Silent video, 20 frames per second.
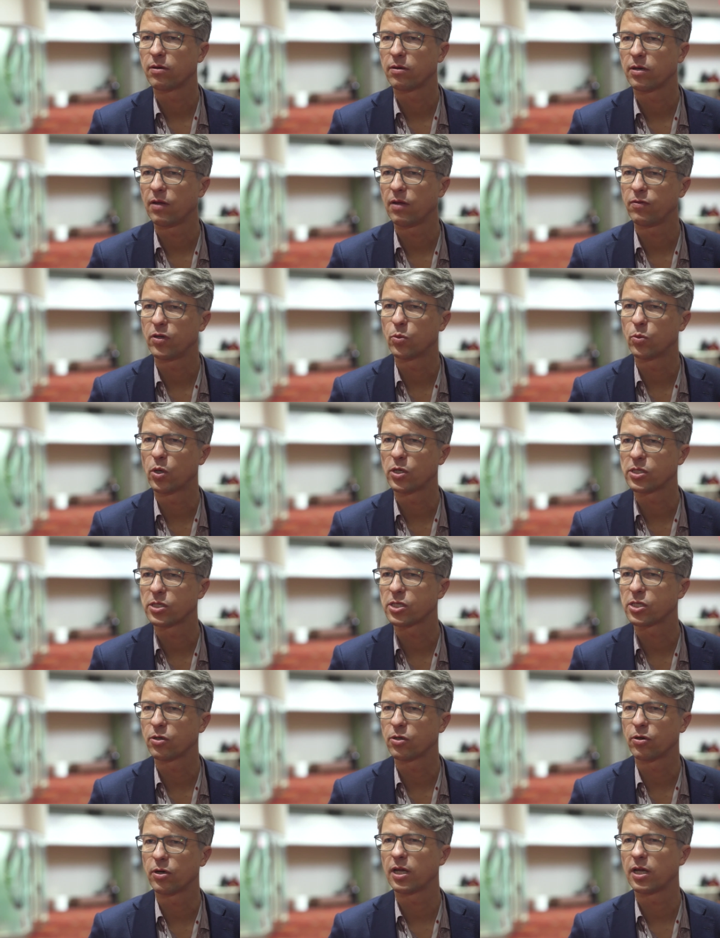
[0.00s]
if you want
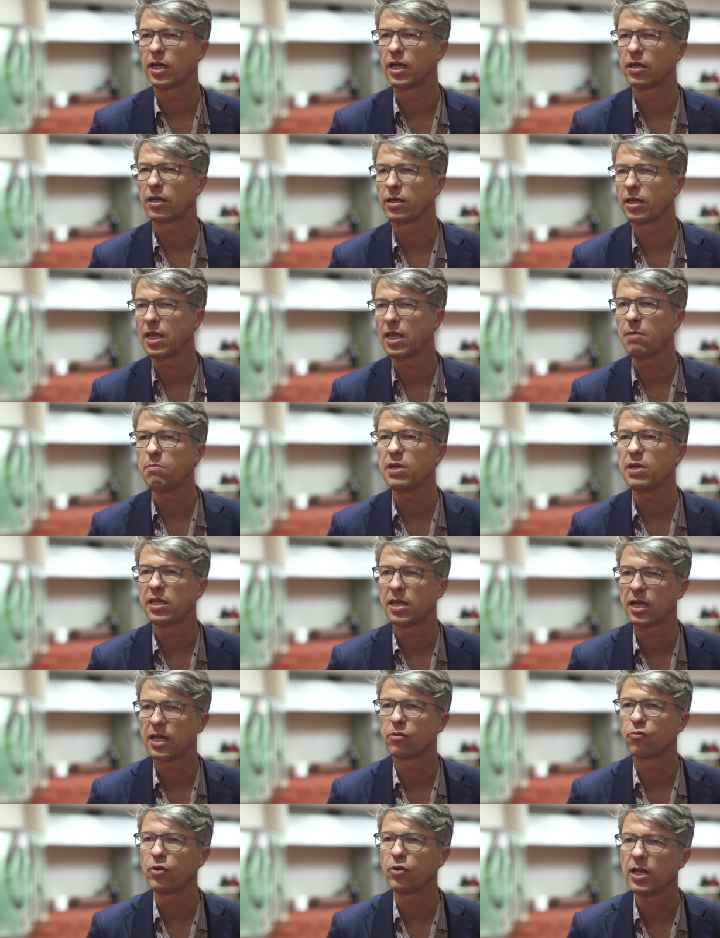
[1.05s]
so,
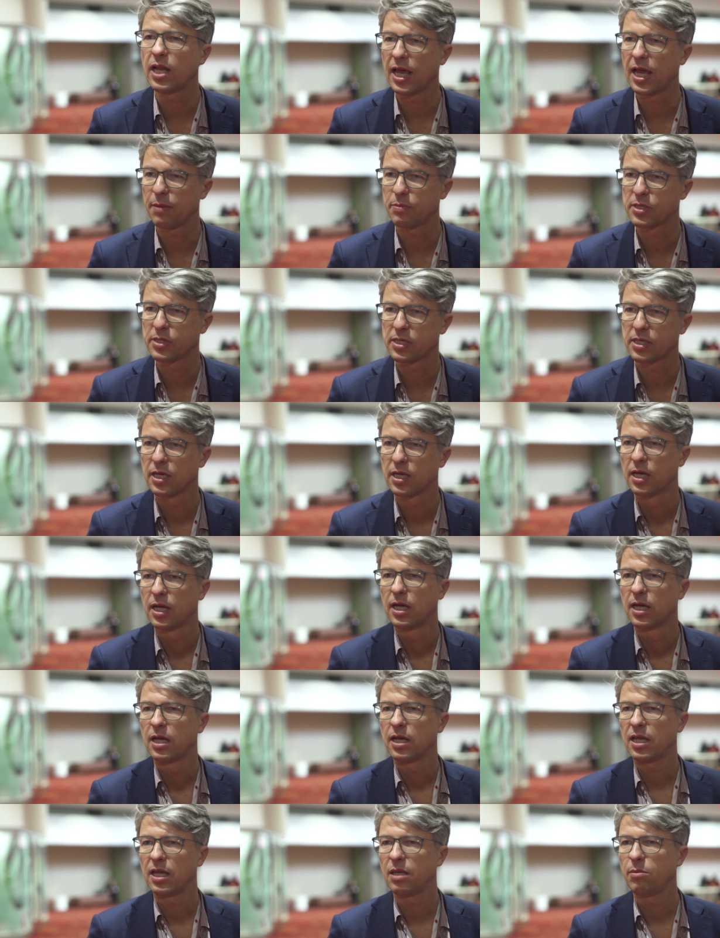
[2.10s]
imminent relapse,
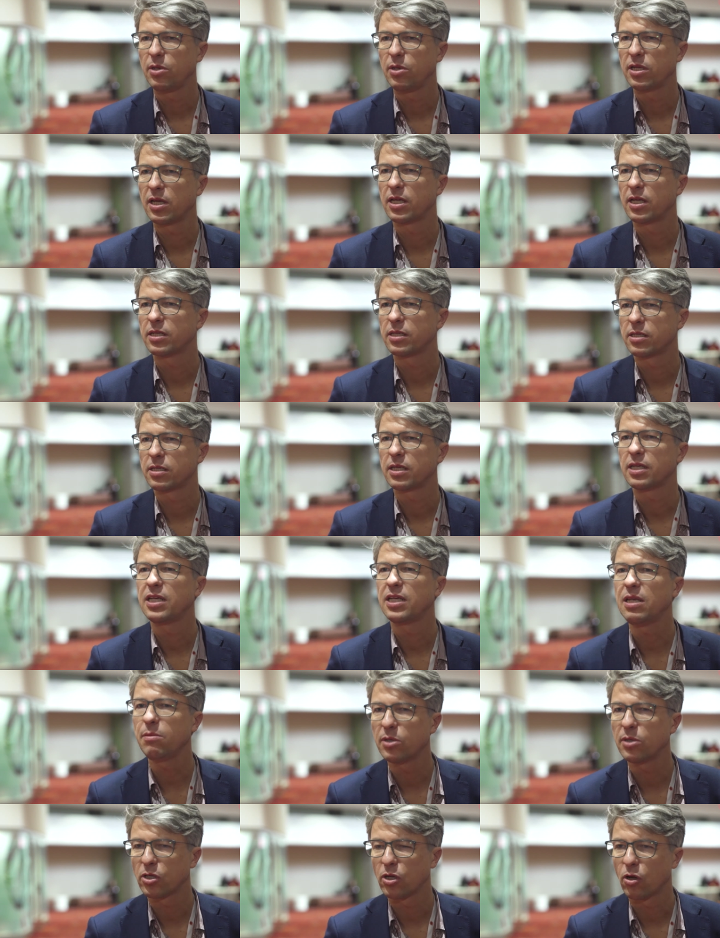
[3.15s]
imminent
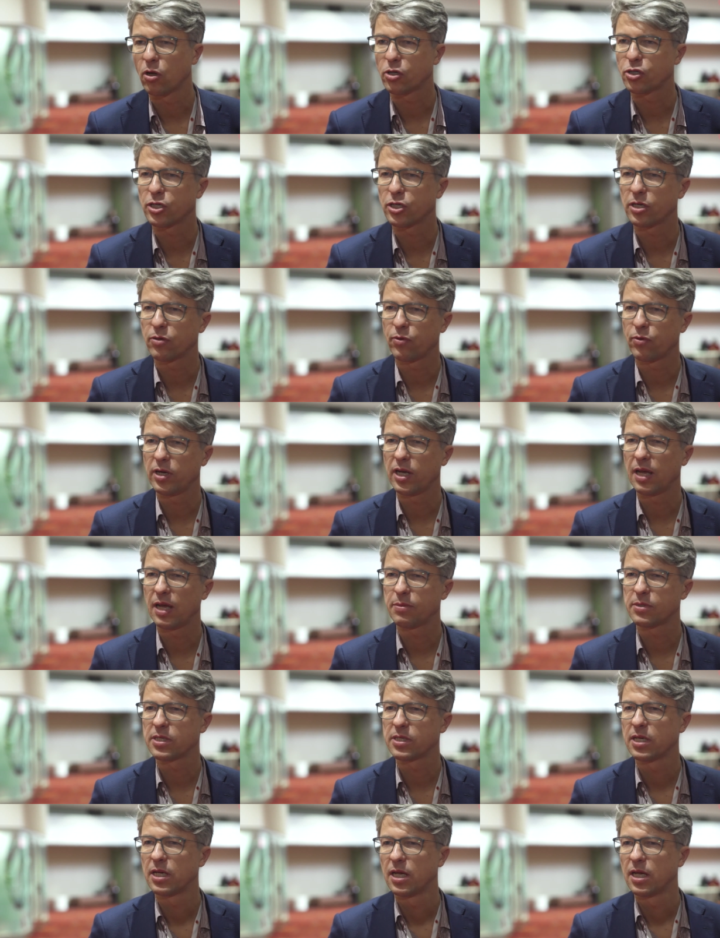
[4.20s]
hematological
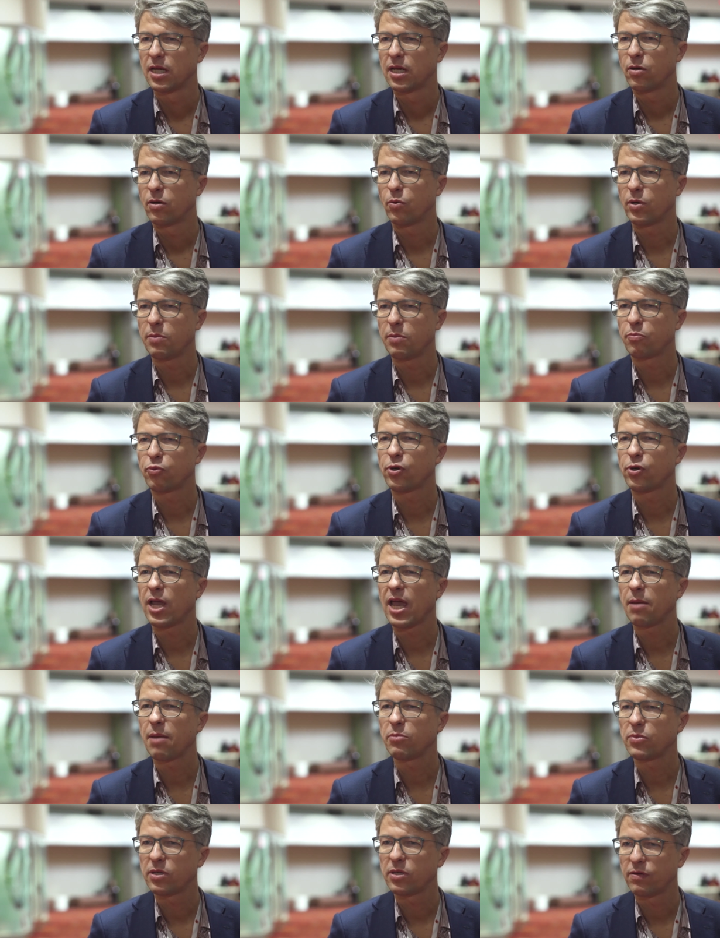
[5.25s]
relapse, we
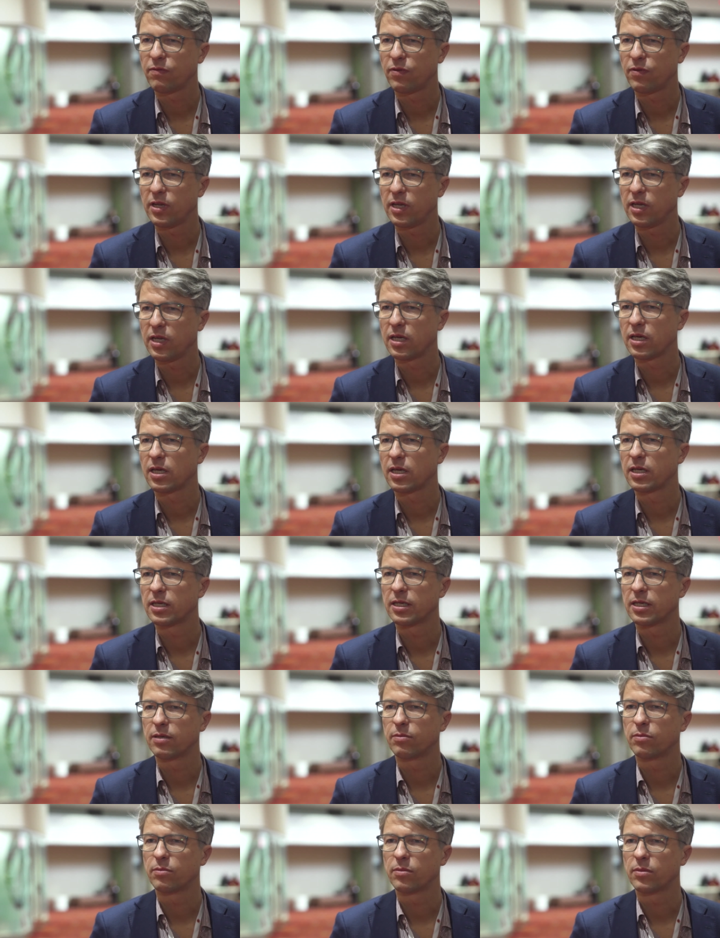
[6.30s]
preemptively
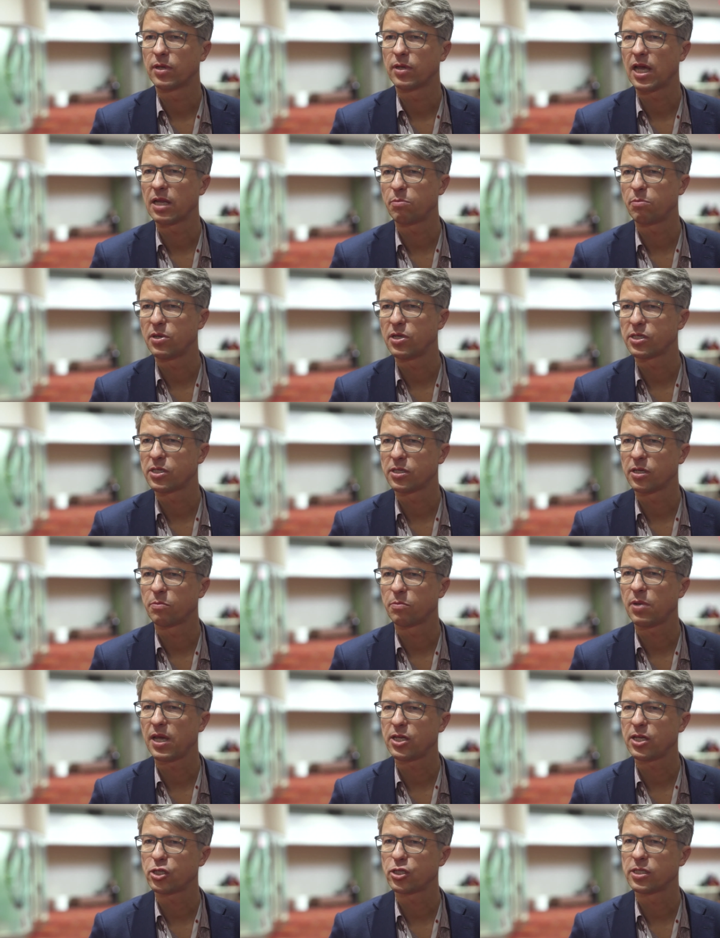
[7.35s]
um, administered
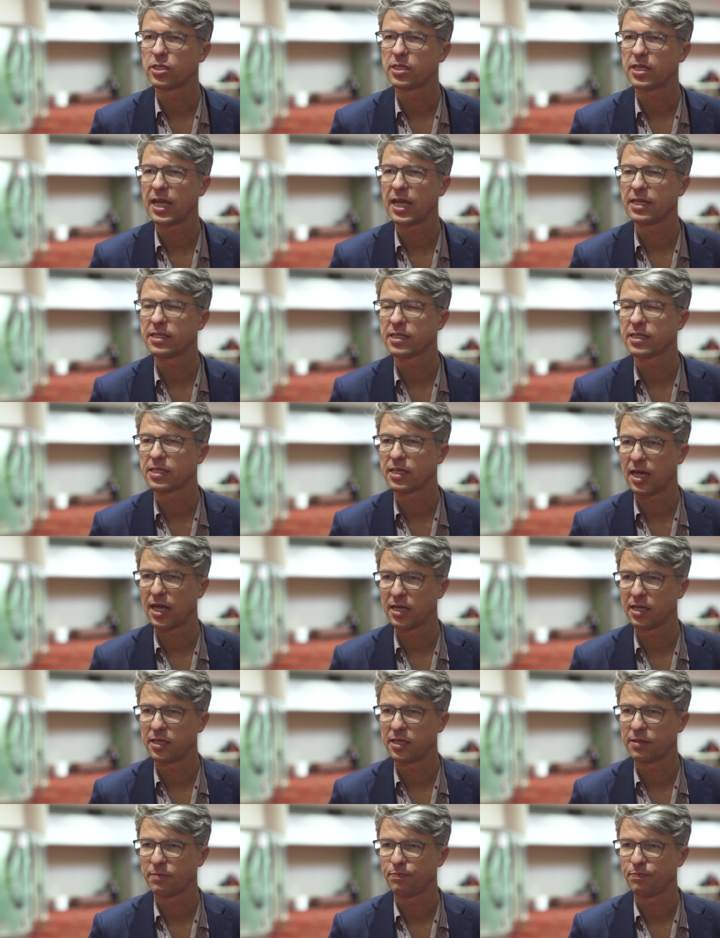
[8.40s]
patients
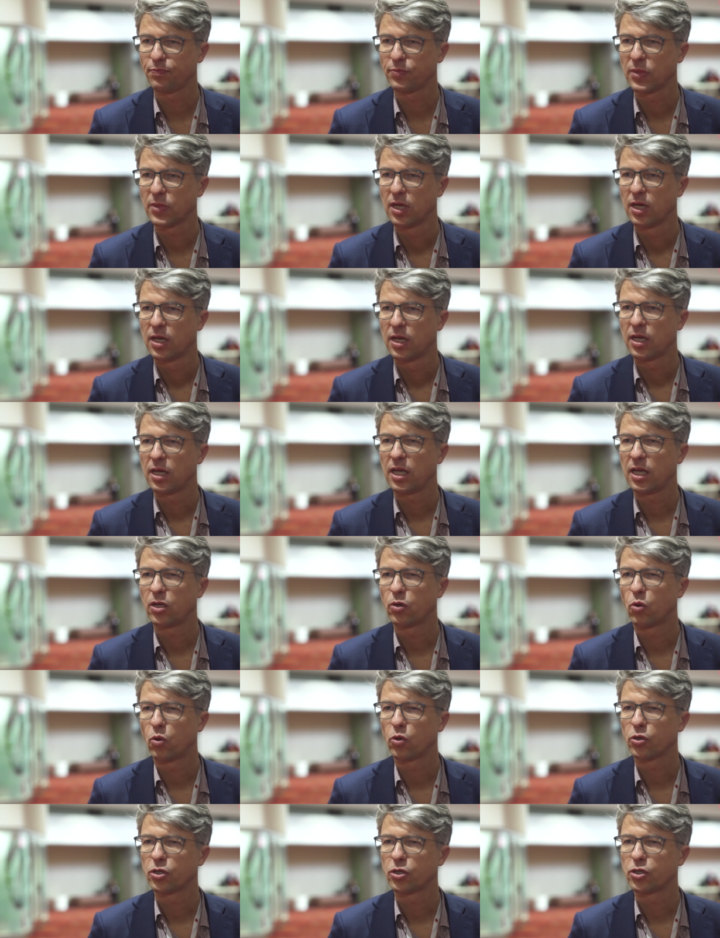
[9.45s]
azacitidine in
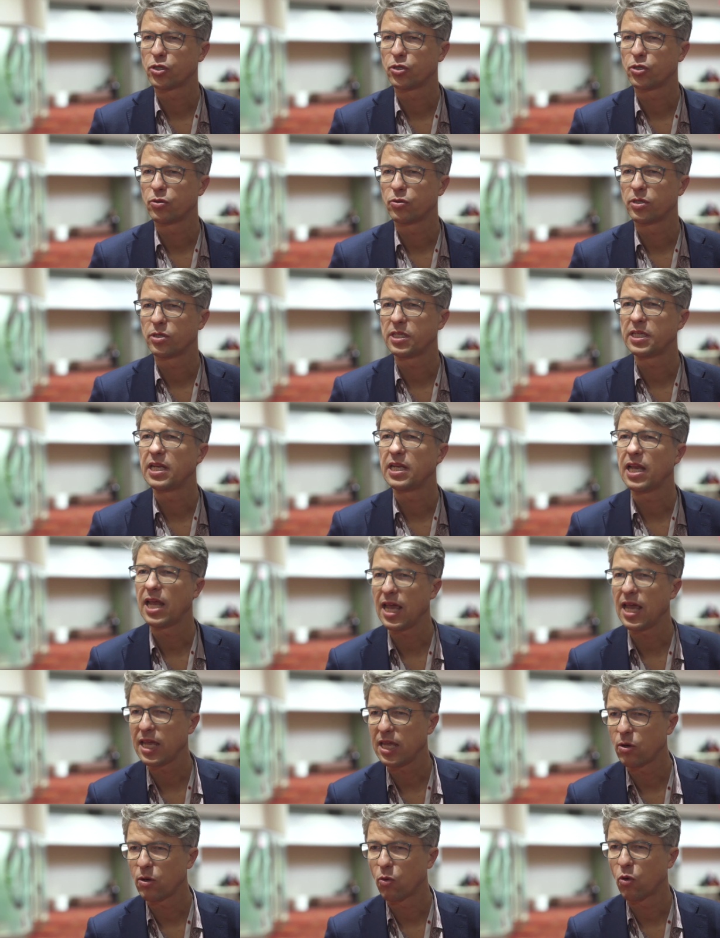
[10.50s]
order to
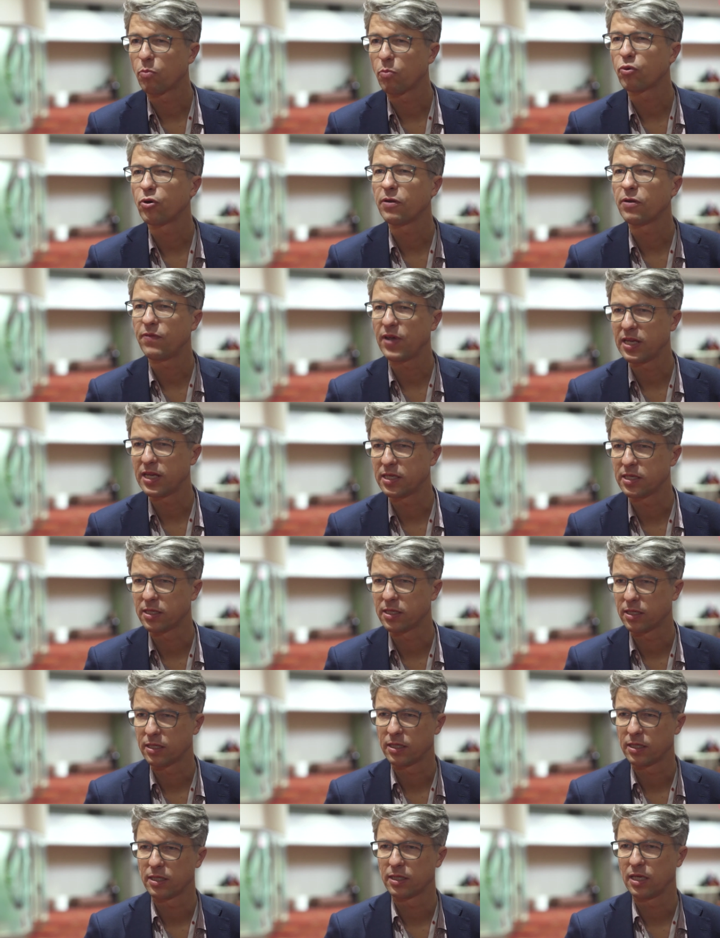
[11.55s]
delay or prevent
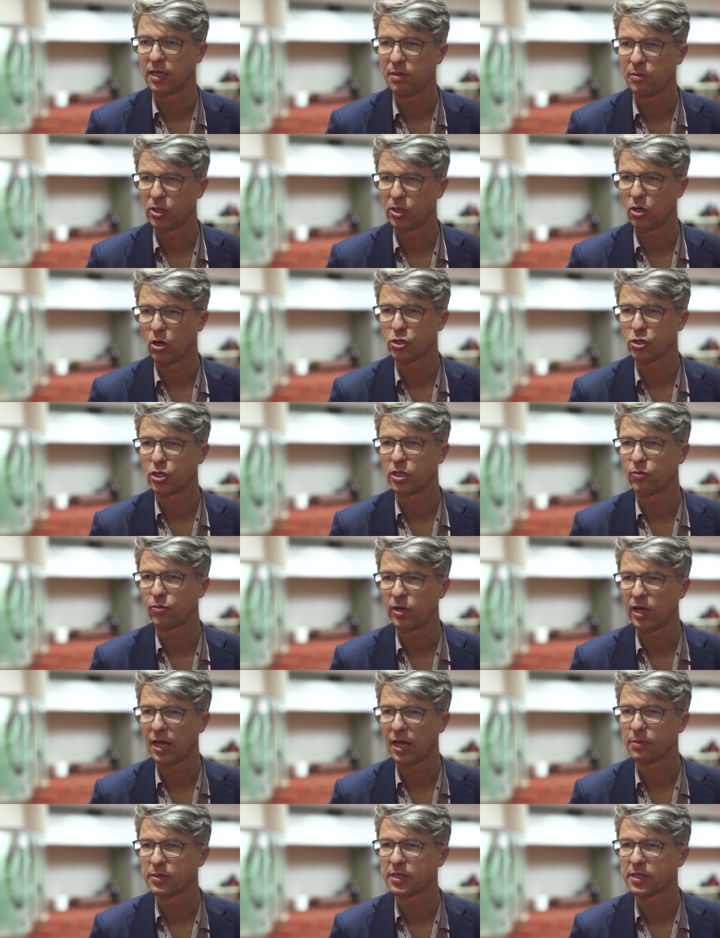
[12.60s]
uh, hematological
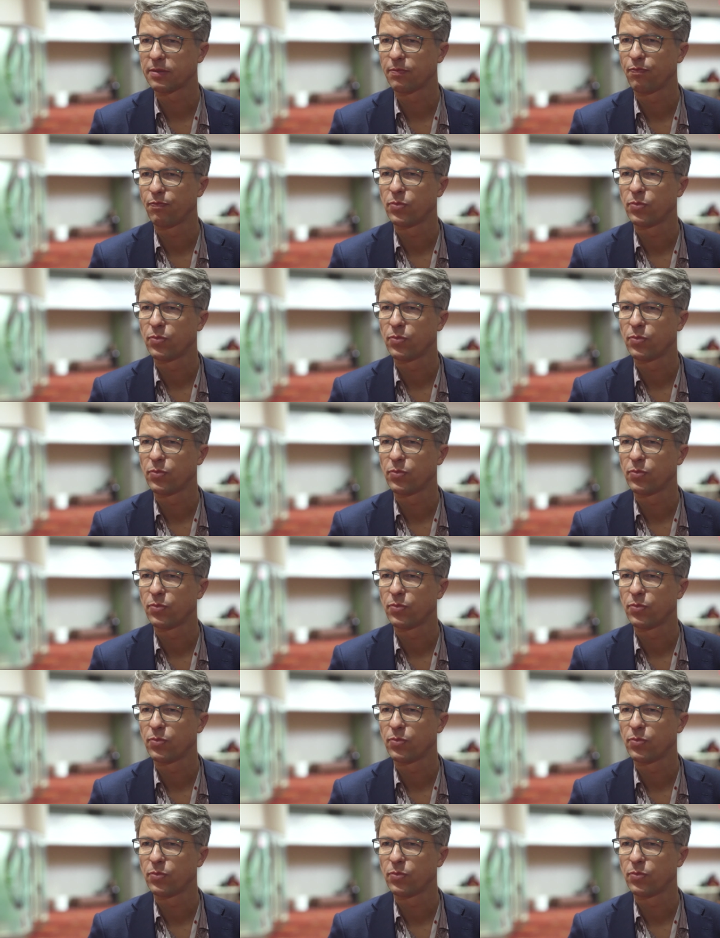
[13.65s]
relapse.